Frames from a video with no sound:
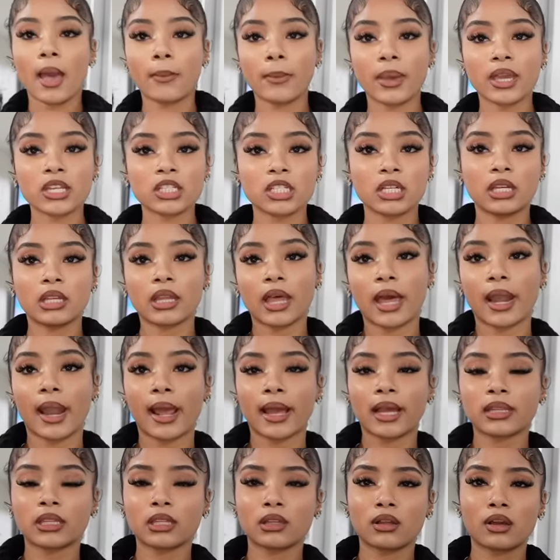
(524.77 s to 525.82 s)
I'm actually glad I
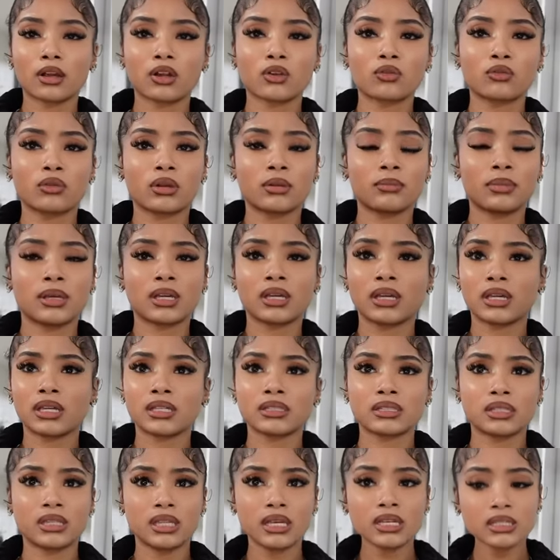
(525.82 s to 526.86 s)
got the longer one
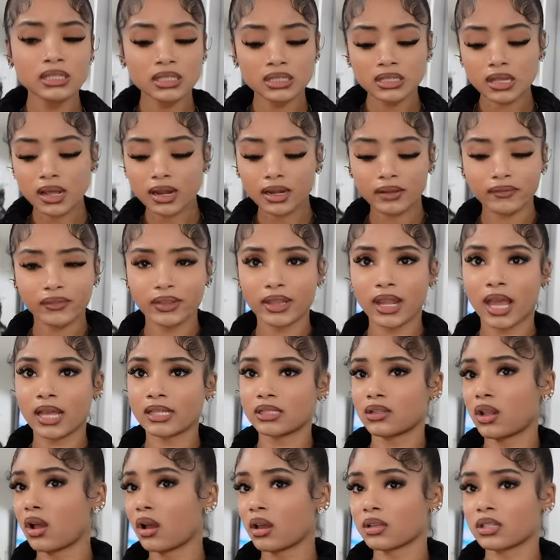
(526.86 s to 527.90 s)
because this is not even as
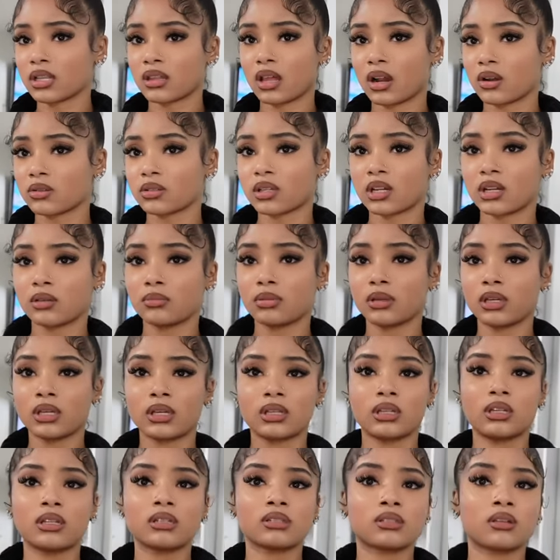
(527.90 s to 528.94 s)
long as I thought it was gonna
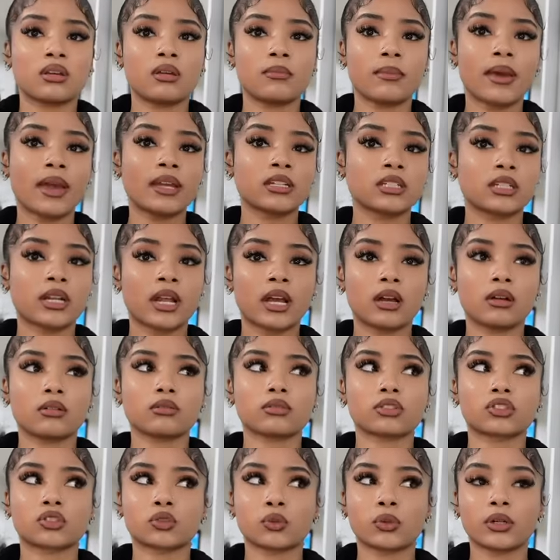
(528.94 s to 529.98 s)
be. So imagine how
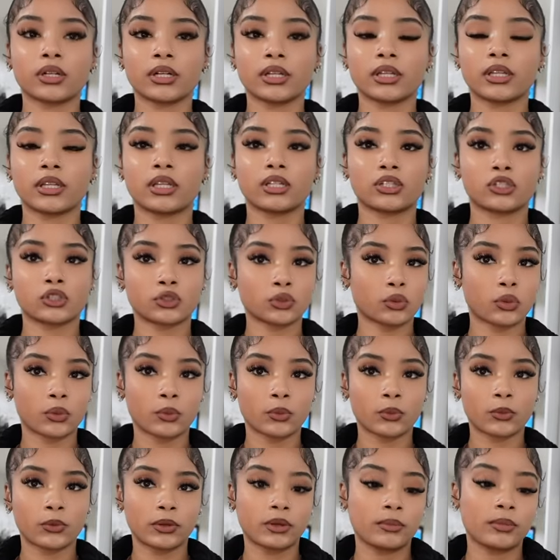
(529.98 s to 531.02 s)
short the short
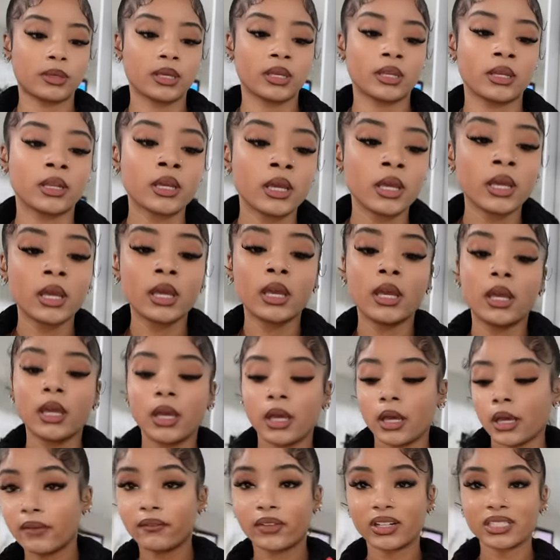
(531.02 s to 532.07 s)
one would have been.
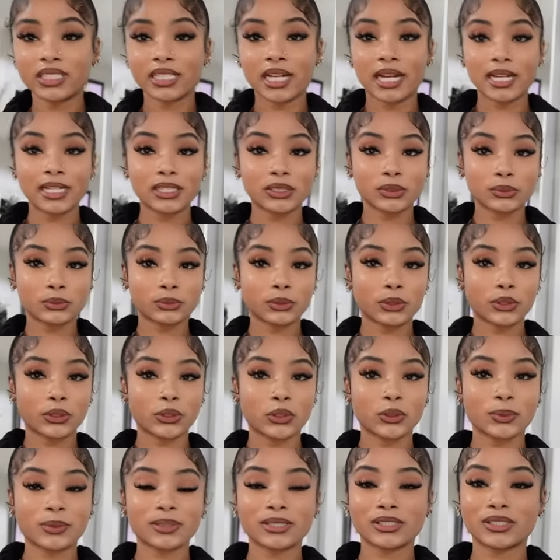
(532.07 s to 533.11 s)
First I got this
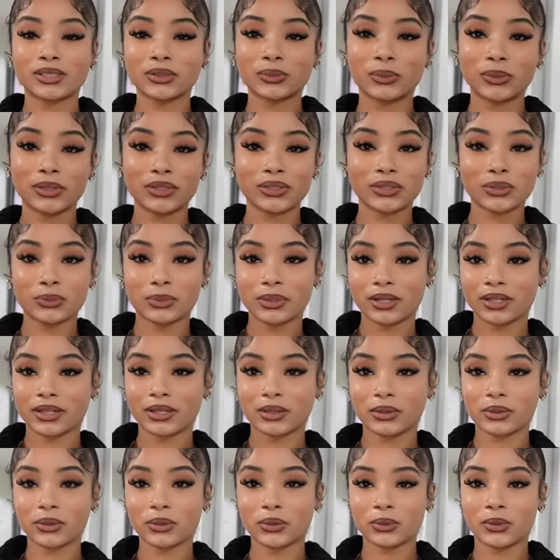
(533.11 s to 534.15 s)
robe, super, super
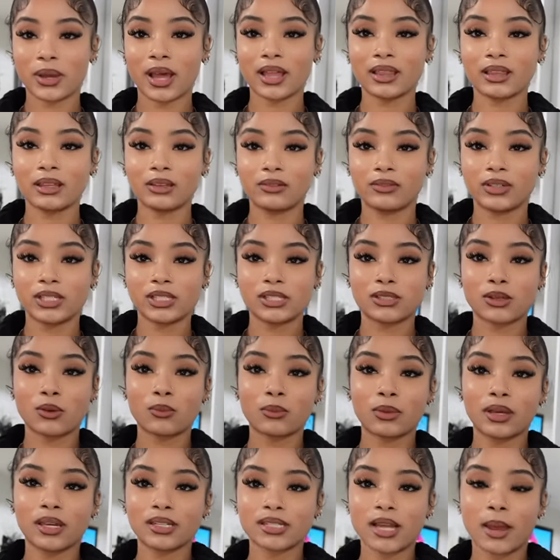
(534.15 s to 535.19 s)
cute. I love it so
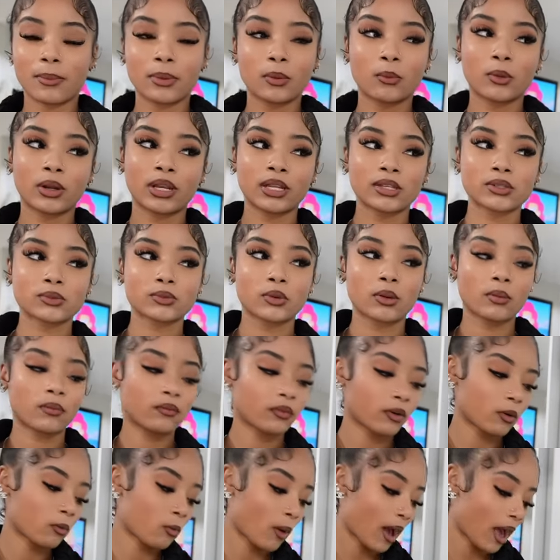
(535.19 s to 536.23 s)
much. I've been wanting this robe
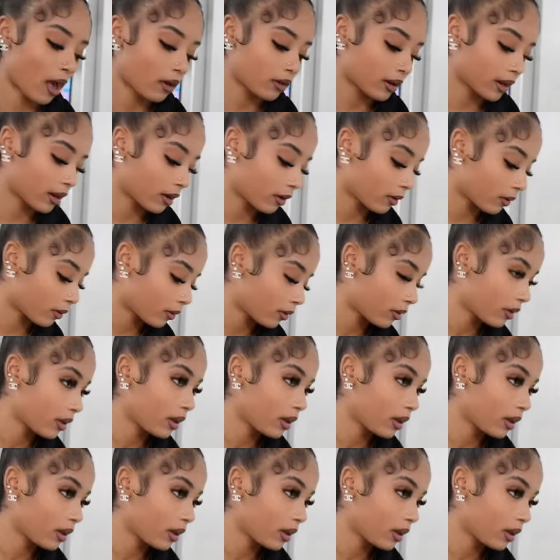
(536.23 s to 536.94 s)
for a while now